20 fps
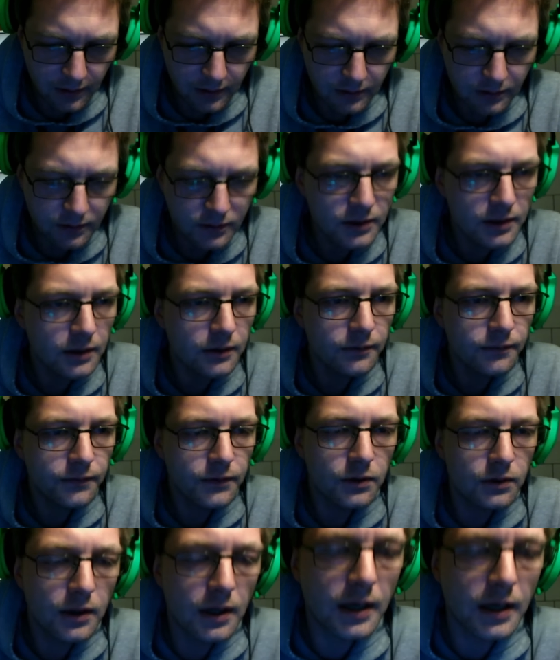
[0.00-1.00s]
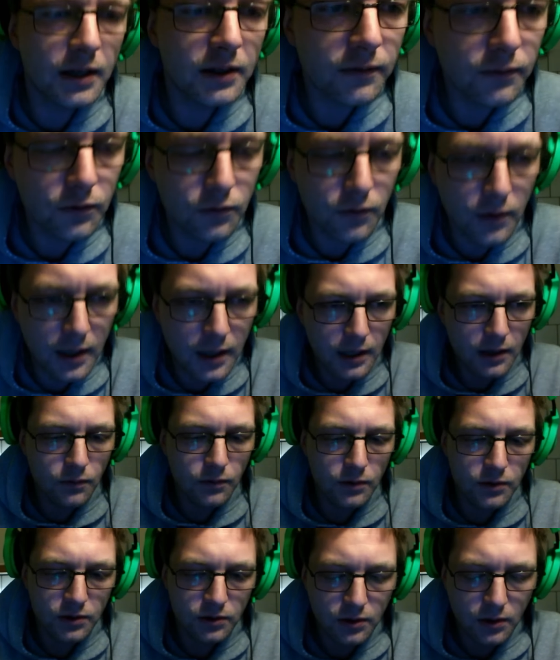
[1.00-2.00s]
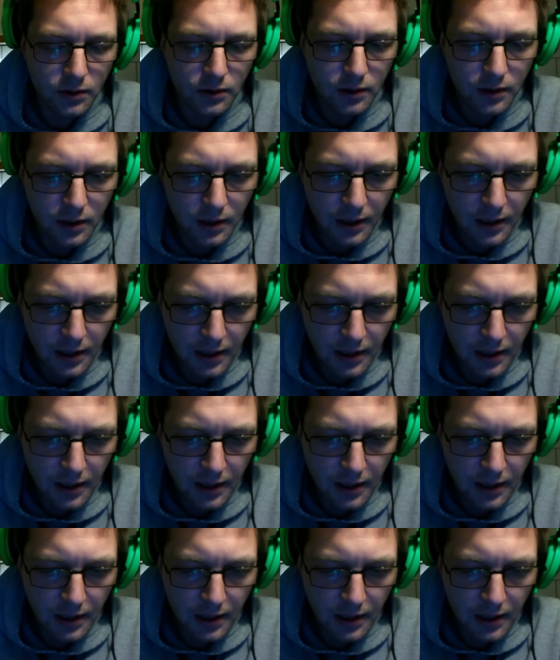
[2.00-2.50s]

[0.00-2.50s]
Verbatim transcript: Still a few days of training, which is good,